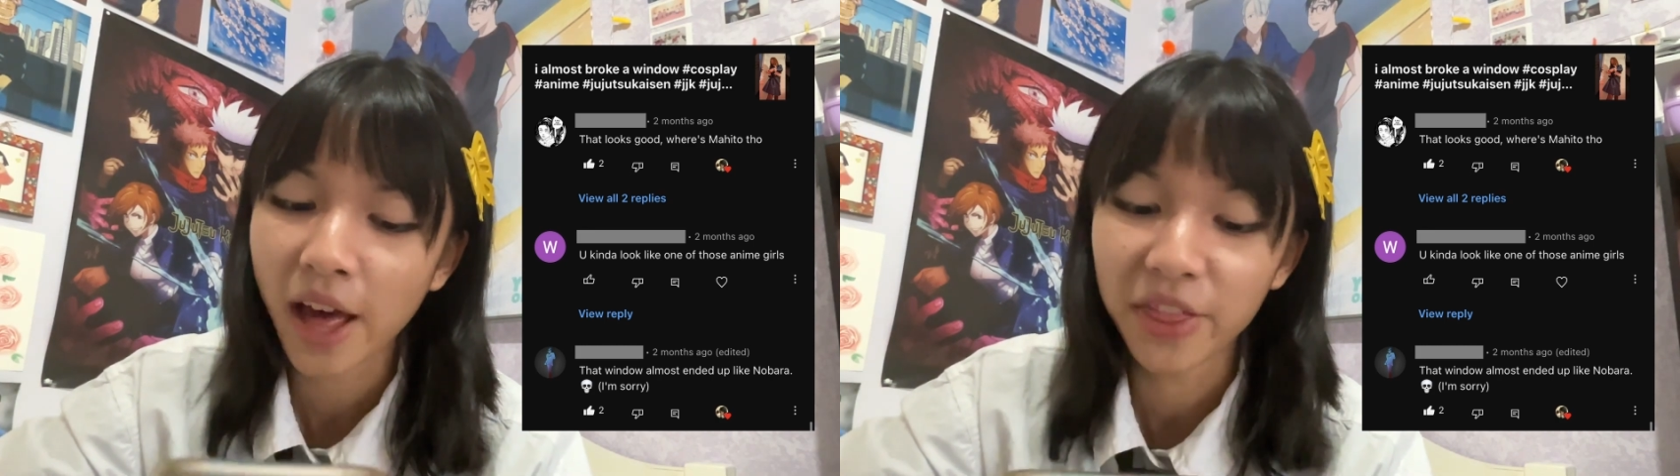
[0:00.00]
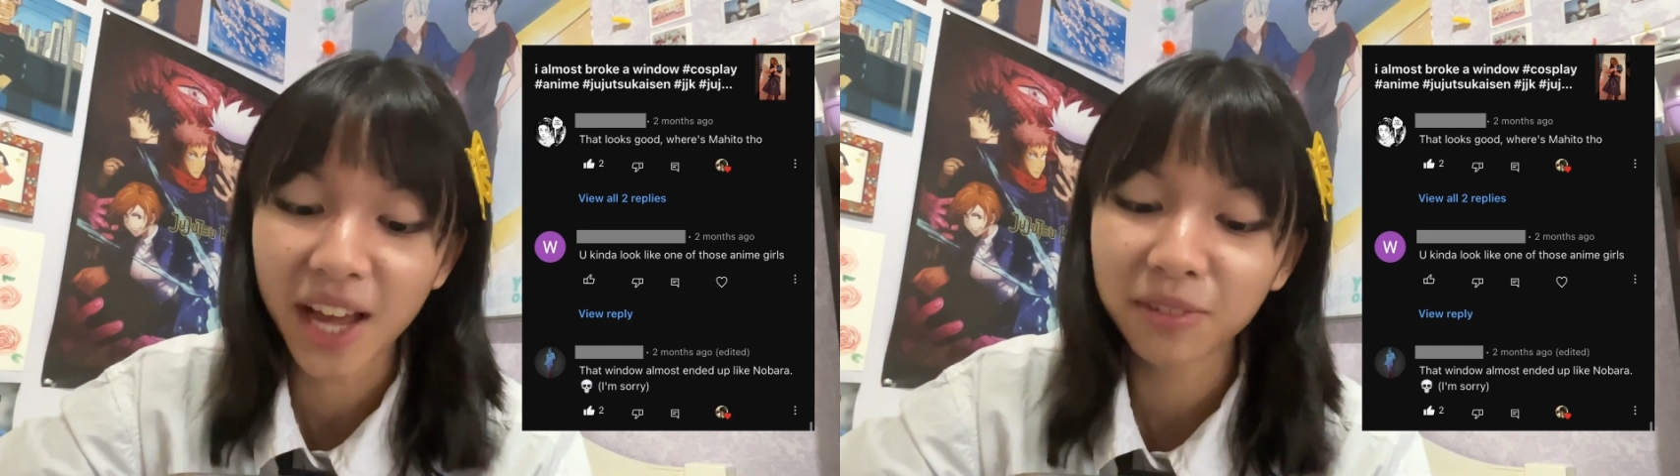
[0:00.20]

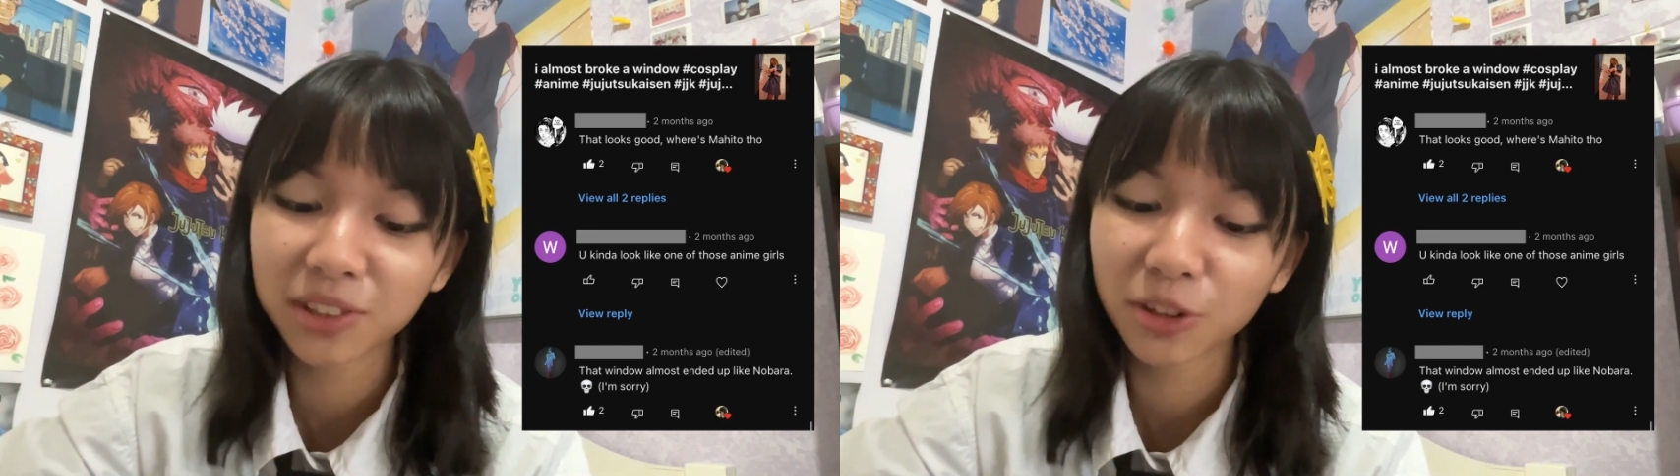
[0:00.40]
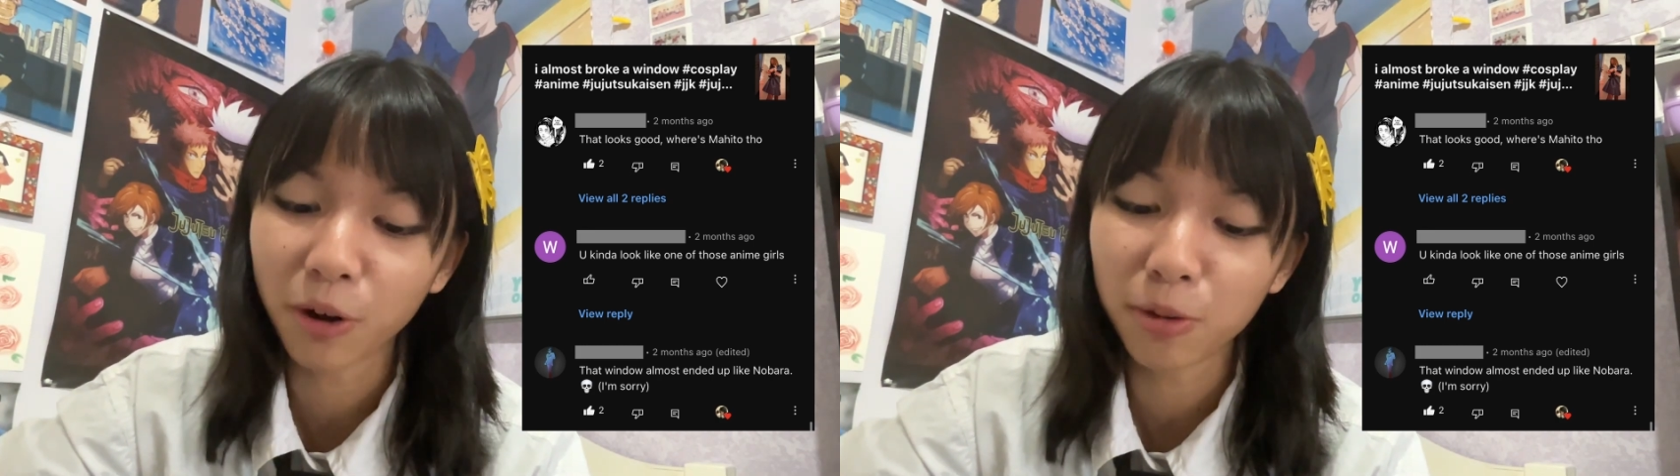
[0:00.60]
That
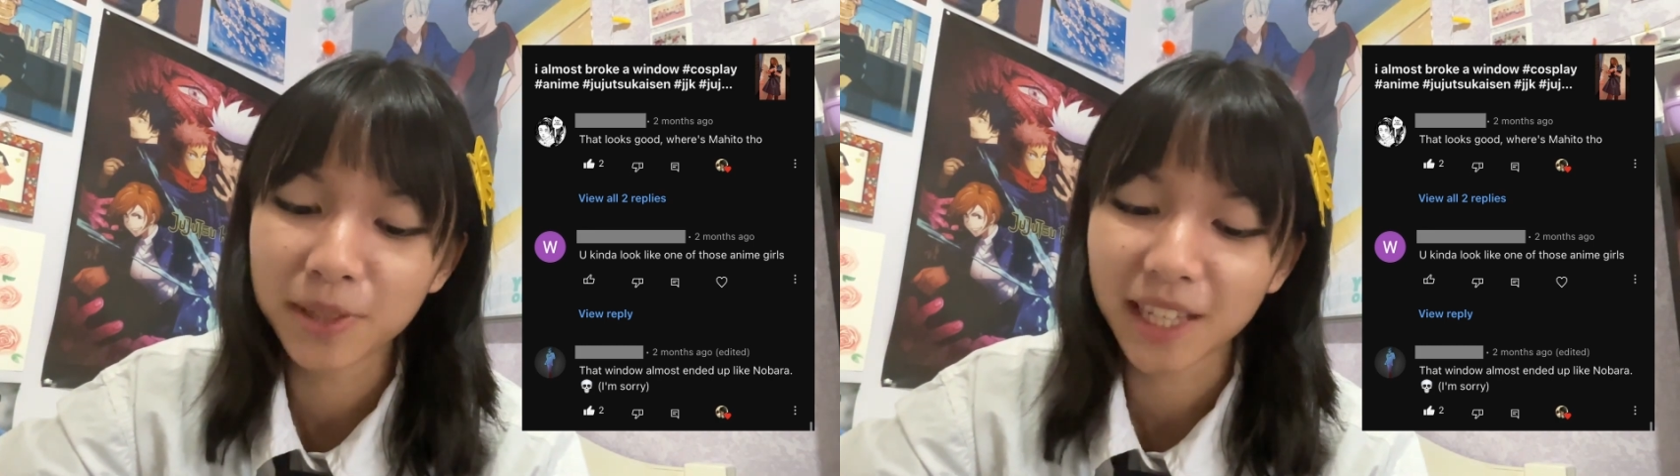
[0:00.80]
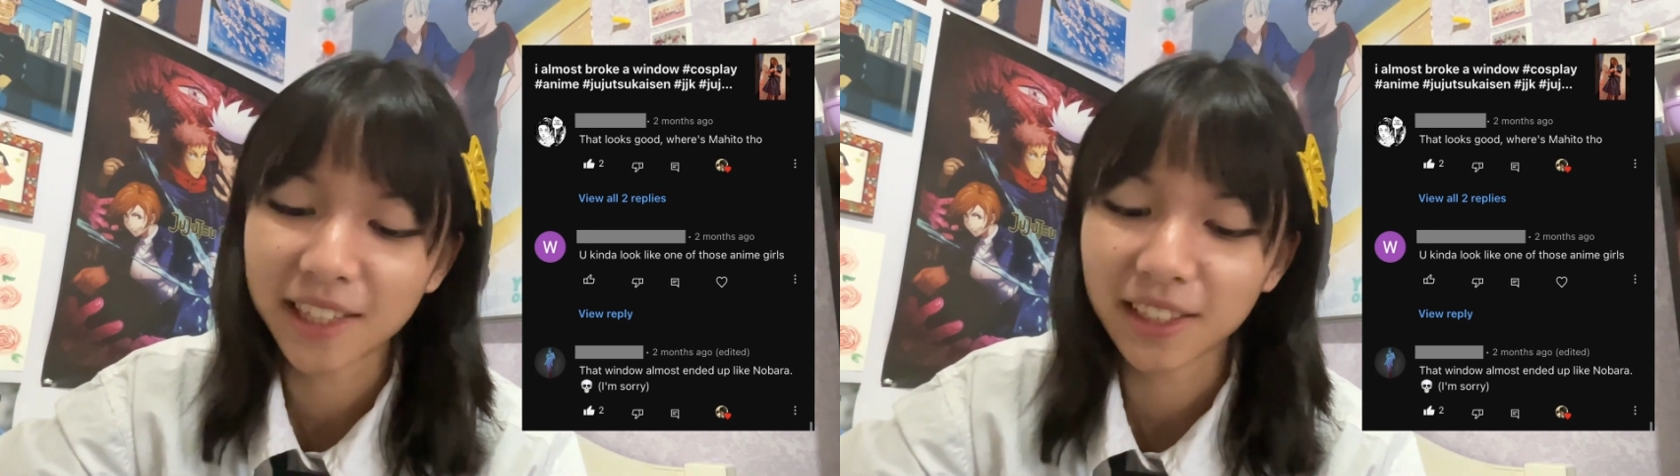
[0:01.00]
window
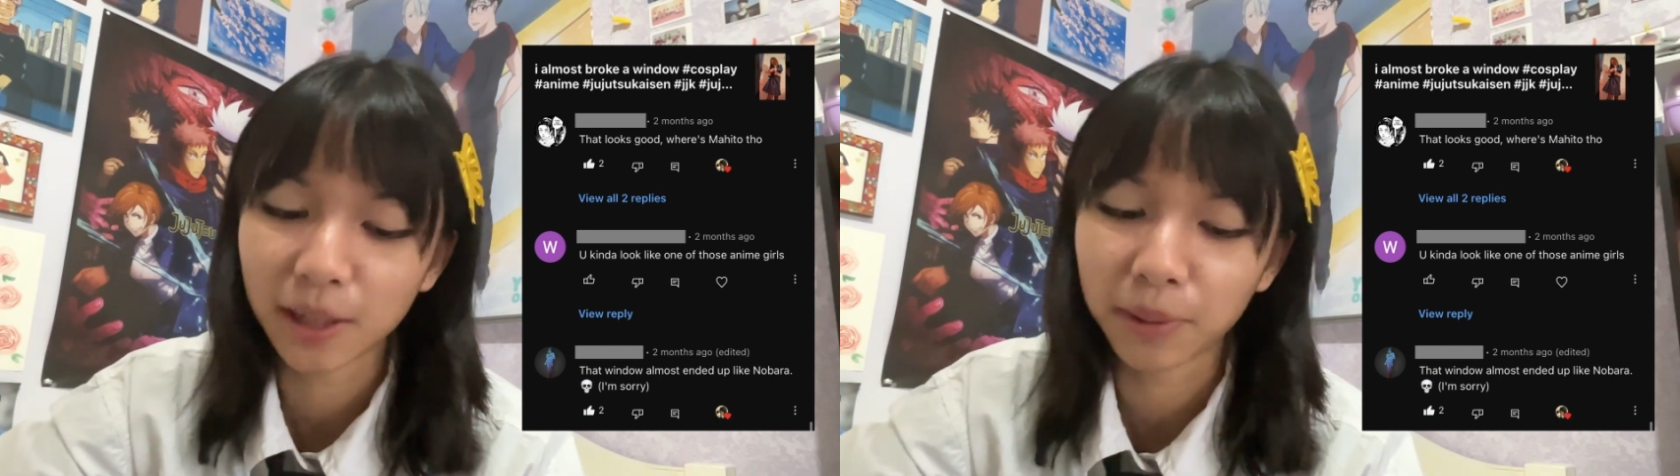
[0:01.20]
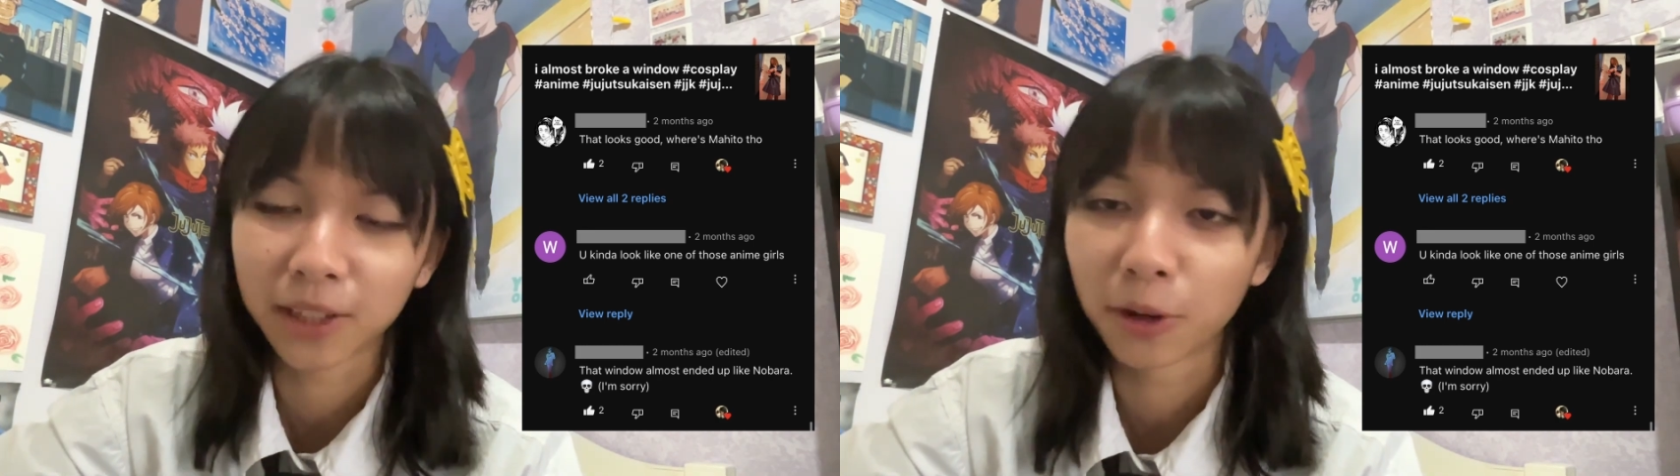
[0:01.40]
almost ended up like